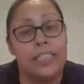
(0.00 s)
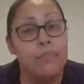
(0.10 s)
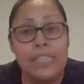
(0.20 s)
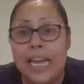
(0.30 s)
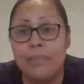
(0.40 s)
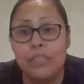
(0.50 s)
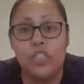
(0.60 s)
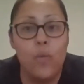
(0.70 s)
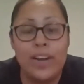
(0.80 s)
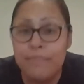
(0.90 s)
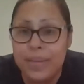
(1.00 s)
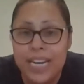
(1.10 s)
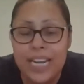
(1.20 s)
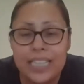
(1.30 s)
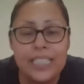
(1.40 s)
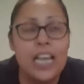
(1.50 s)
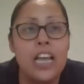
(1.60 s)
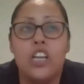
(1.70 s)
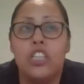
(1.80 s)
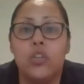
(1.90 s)
sometimes 20 minutes
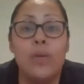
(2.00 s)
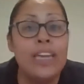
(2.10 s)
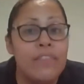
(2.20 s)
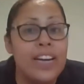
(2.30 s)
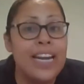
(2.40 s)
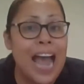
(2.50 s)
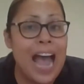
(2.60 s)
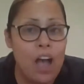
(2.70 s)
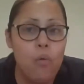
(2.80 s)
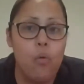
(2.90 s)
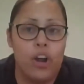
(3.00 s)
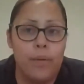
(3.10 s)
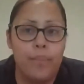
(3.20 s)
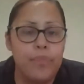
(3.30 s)
to even an hour.